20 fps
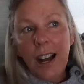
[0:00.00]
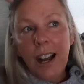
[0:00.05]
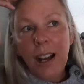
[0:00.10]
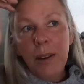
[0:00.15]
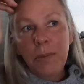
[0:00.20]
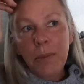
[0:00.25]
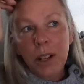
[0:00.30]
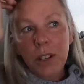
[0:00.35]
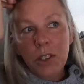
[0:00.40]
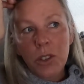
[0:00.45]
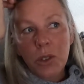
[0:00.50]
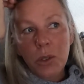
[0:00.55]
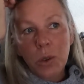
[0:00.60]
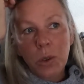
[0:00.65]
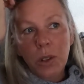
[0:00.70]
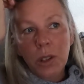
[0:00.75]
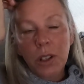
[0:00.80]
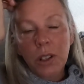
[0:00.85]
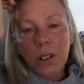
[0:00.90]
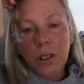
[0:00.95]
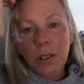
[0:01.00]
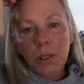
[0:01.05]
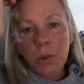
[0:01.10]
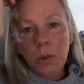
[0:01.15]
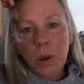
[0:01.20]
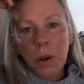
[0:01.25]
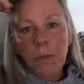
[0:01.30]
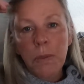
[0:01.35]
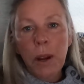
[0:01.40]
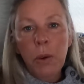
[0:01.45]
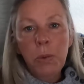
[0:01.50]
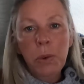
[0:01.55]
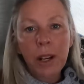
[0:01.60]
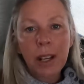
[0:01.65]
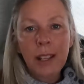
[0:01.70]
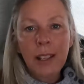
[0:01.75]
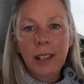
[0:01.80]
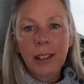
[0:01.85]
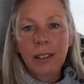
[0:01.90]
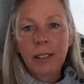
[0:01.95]
I'm not sure what my
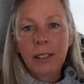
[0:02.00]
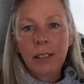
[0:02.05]
rig